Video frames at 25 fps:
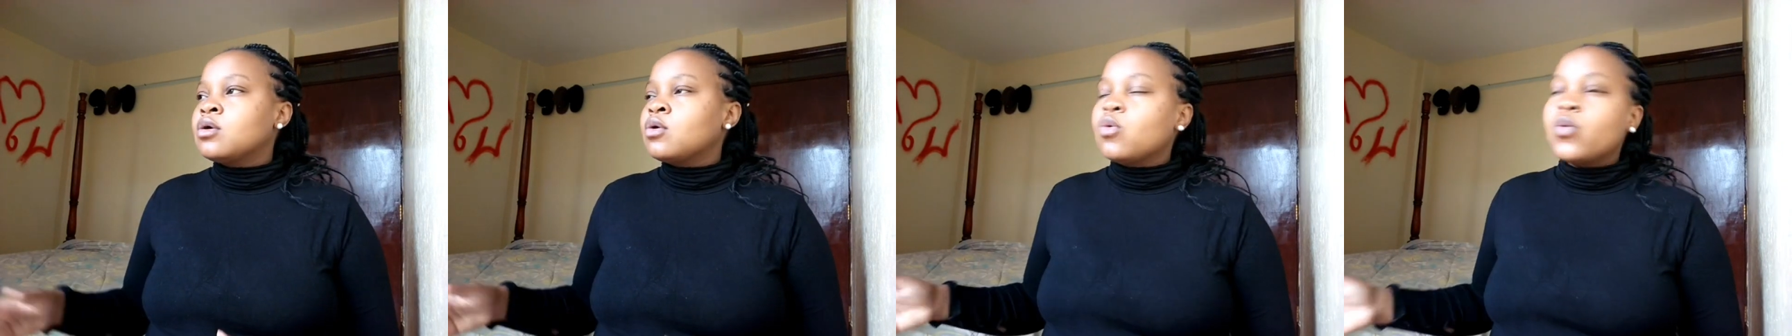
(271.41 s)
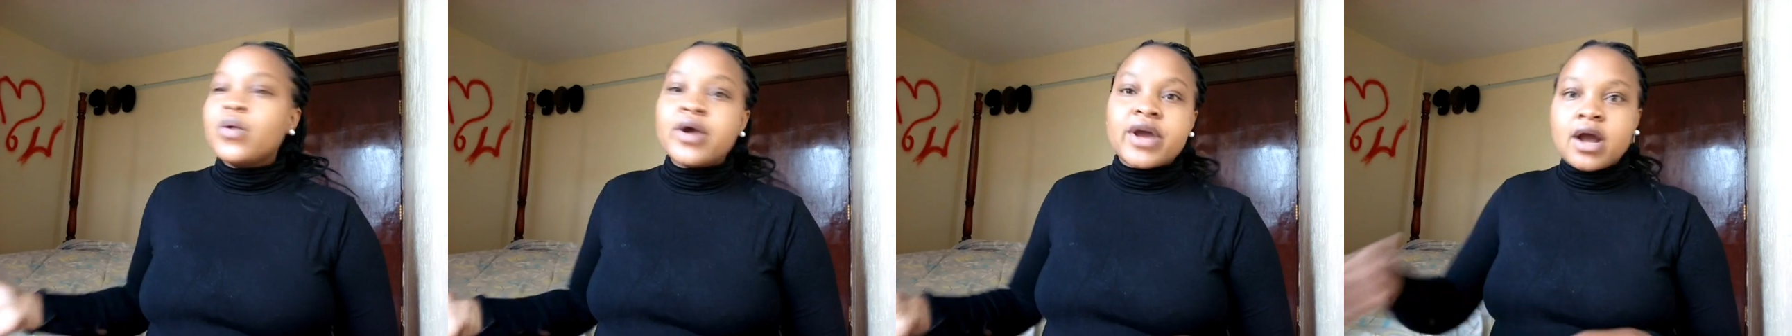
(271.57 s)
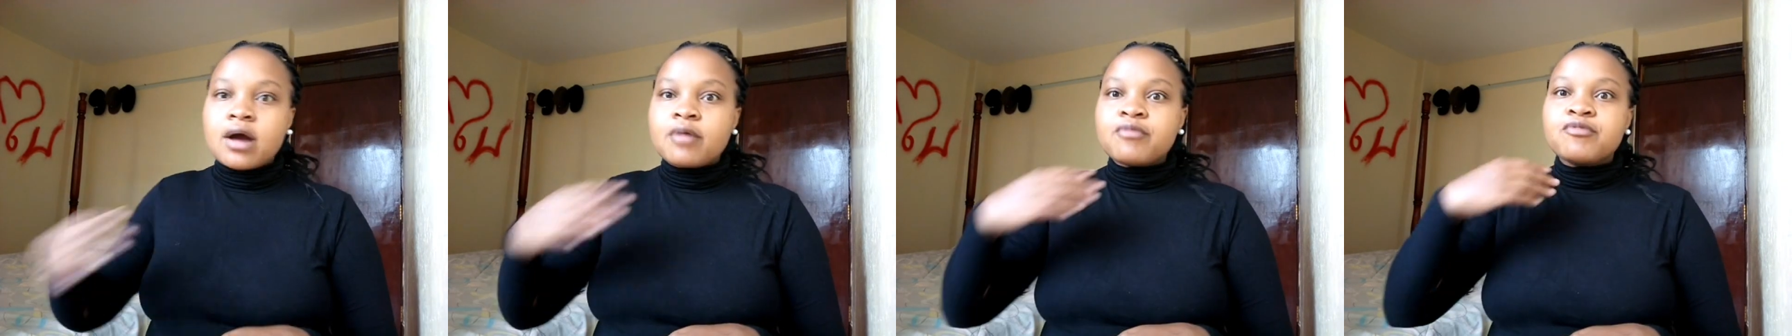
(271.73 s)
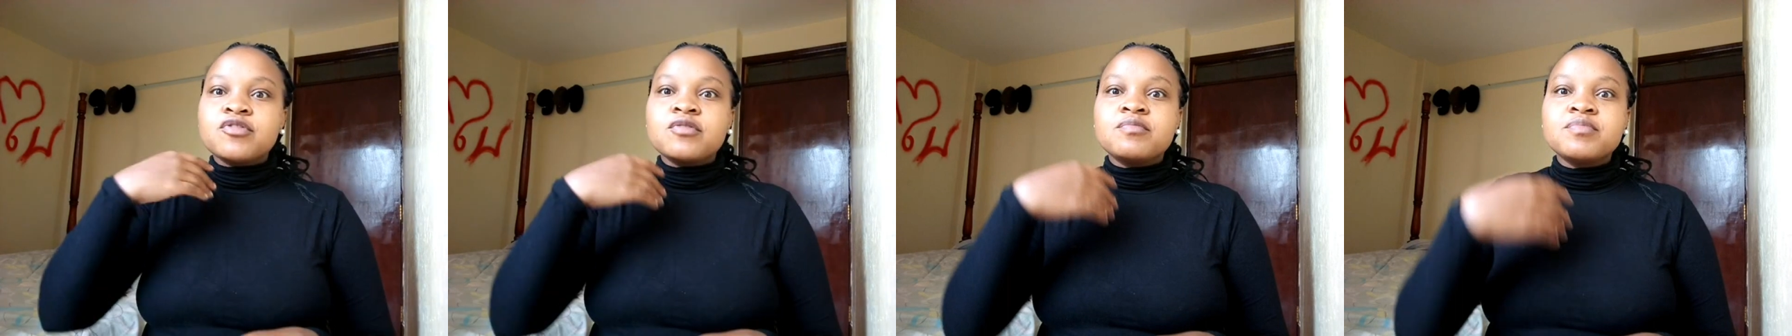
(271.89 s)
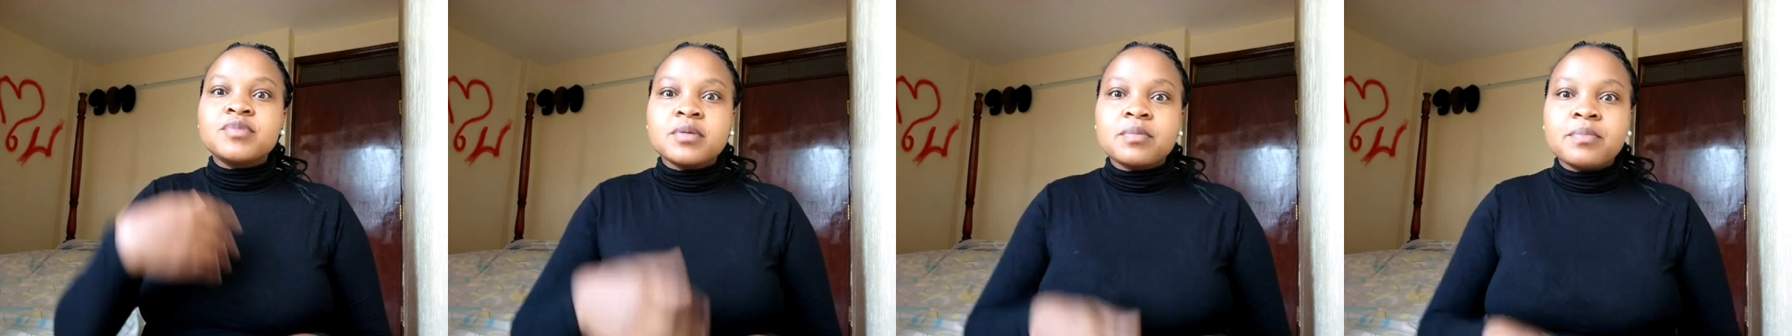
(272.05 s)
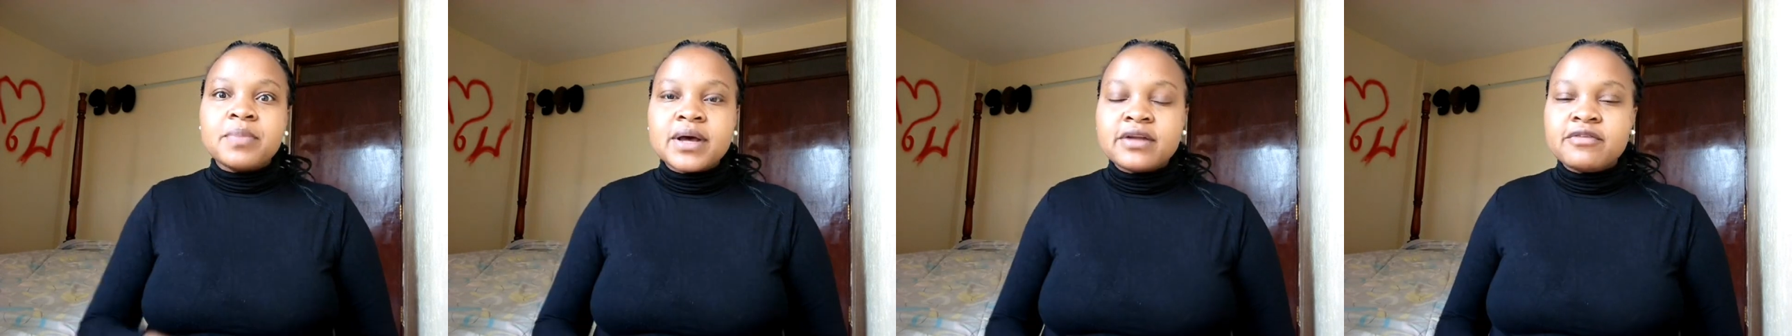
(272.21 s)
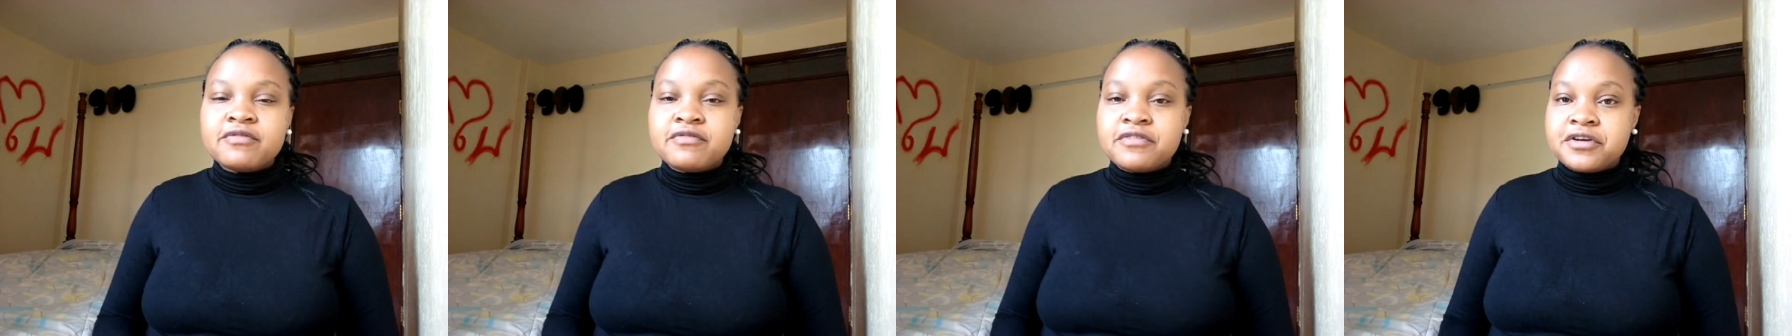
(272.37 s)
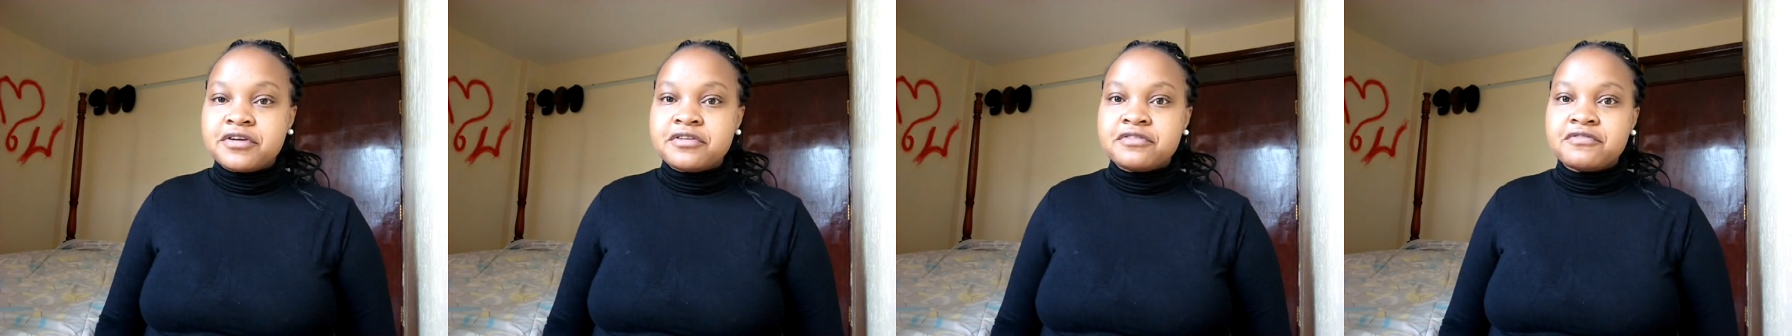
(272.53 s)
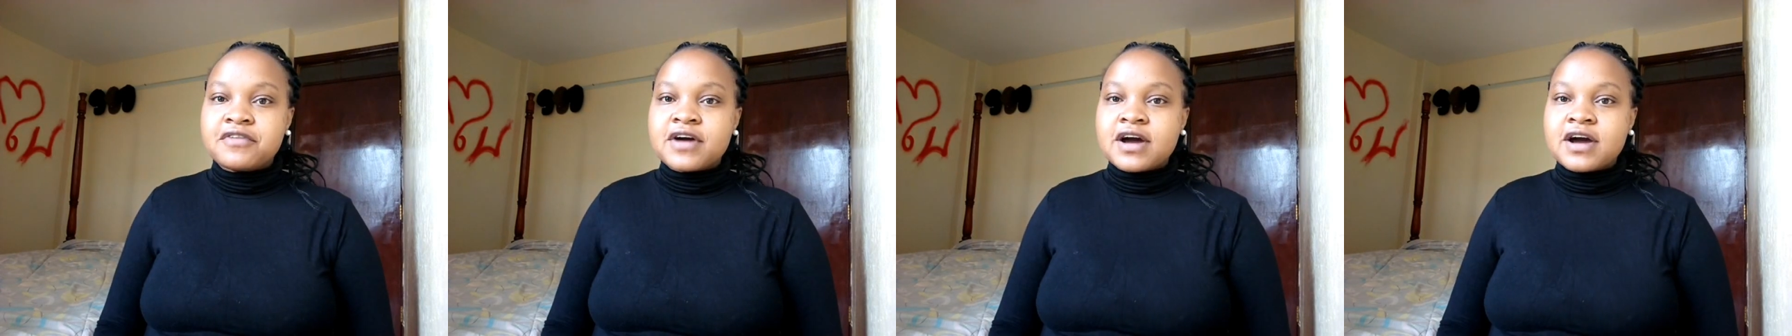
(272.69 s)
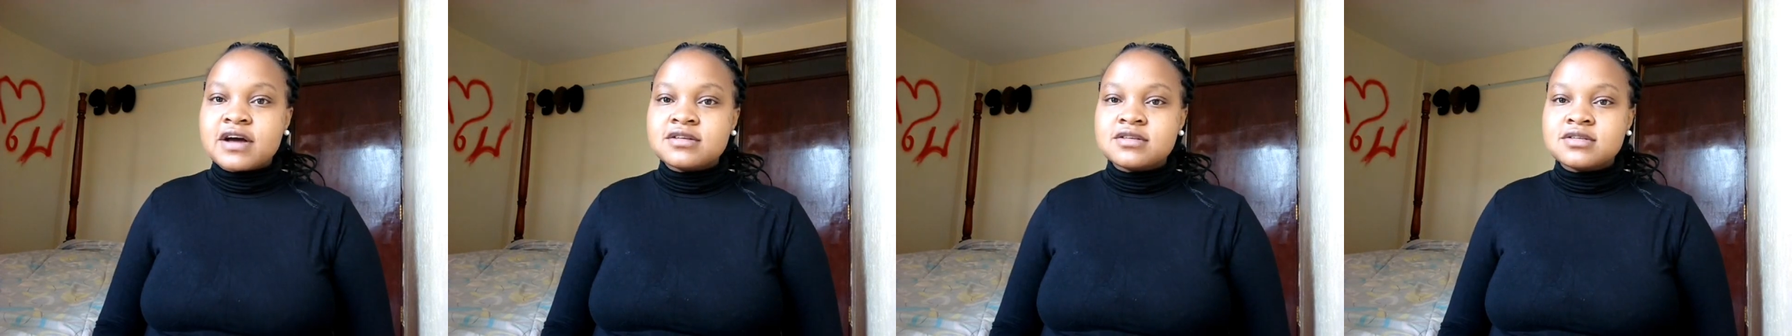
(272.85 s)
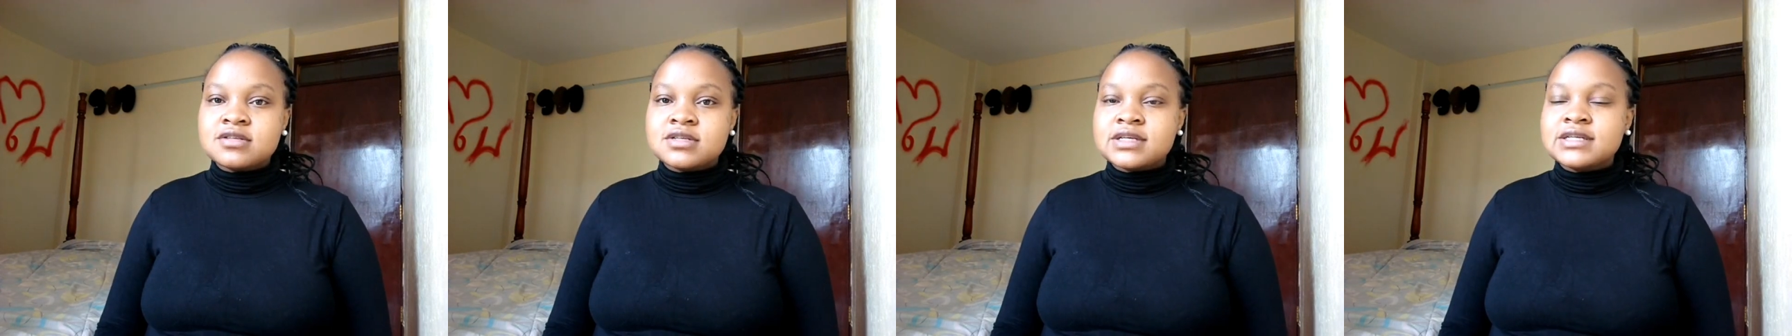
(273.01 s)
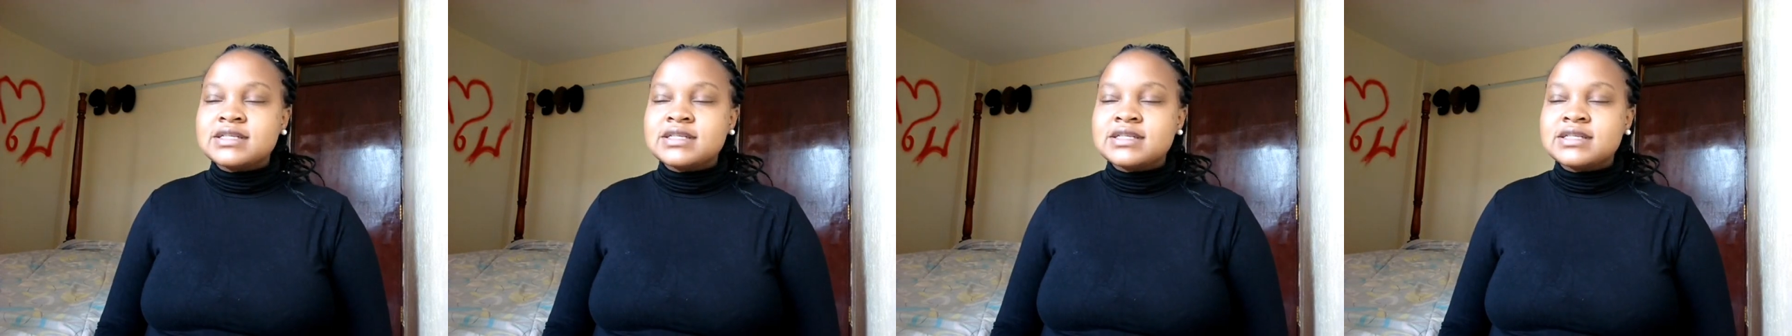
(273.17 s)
wake up from the bed very fast.